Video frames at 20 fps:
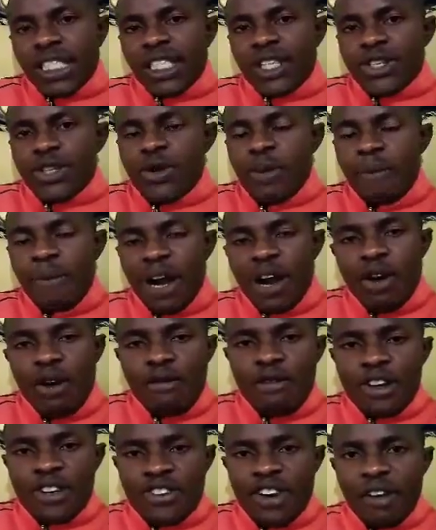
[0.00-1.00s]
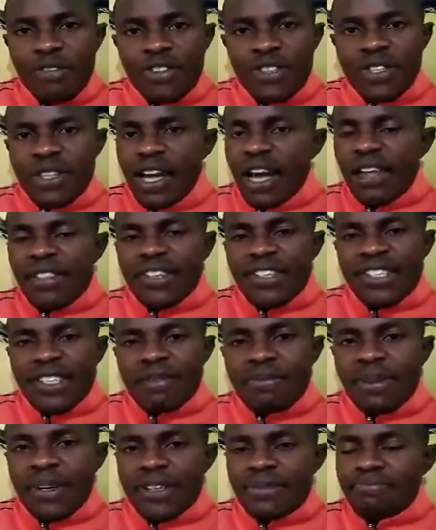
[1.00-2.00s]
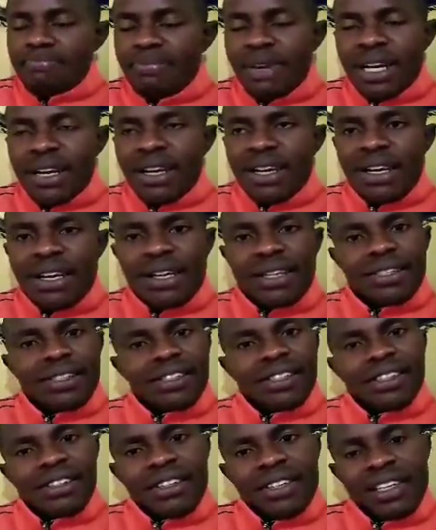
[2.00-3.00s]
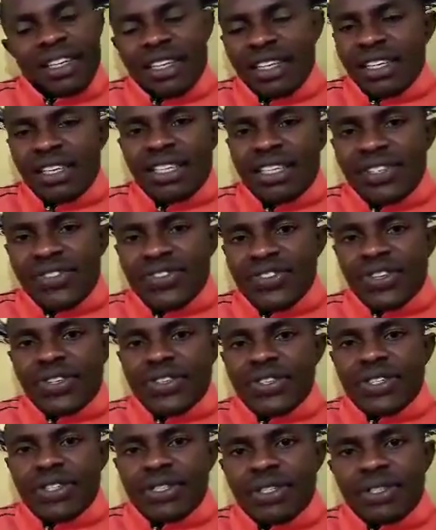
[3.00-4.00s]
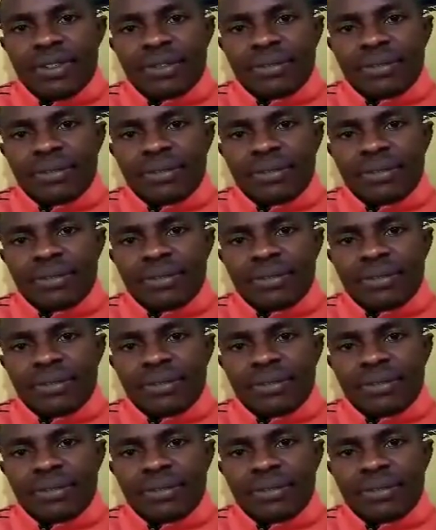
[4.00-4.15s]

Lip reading: So bank overdrafts are the same as bank interests,